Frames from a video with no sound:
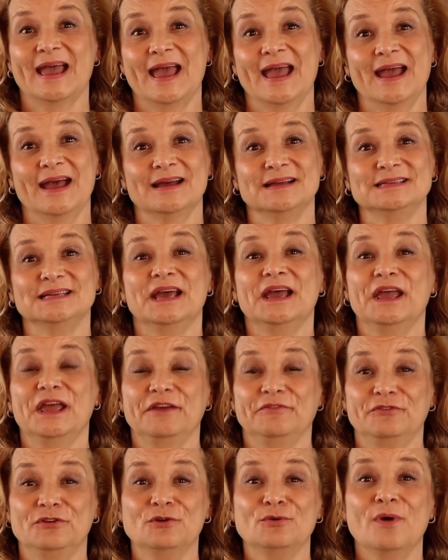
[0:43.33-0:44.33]
And
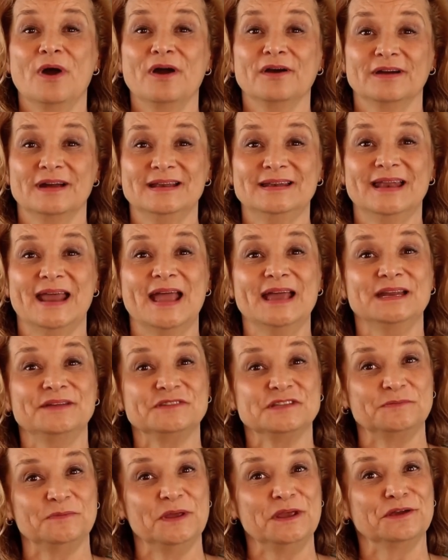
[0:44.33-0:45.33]
if you are a
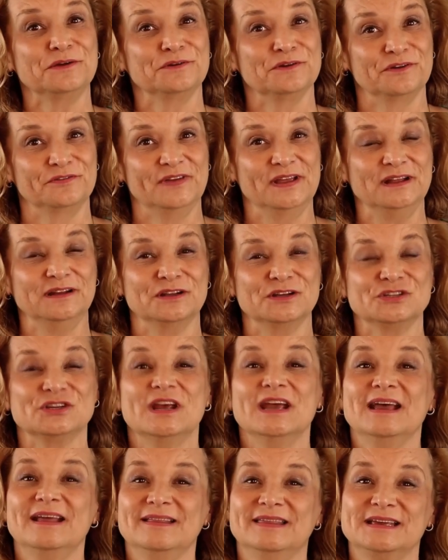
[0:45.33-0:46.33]
native speaker of English,
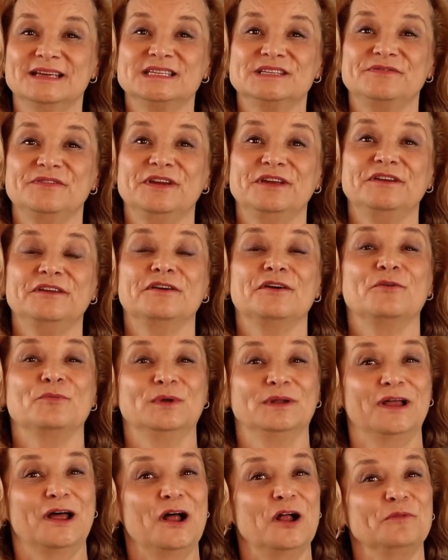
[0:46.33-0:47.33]
this video
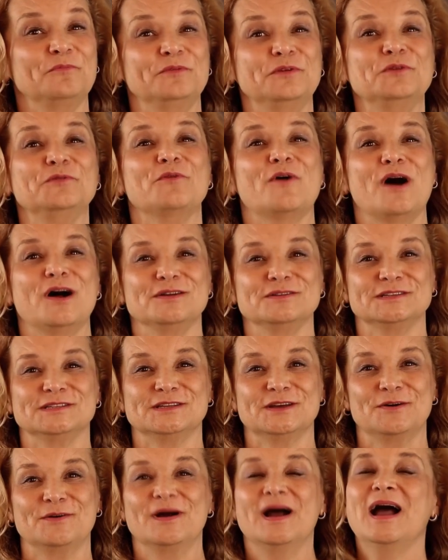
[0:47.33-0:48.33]
will help you
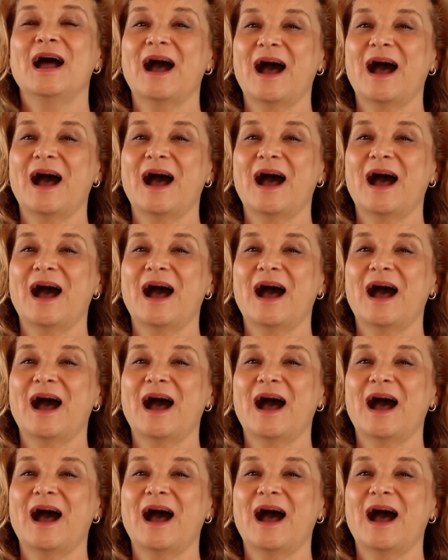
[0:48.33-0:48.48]
also.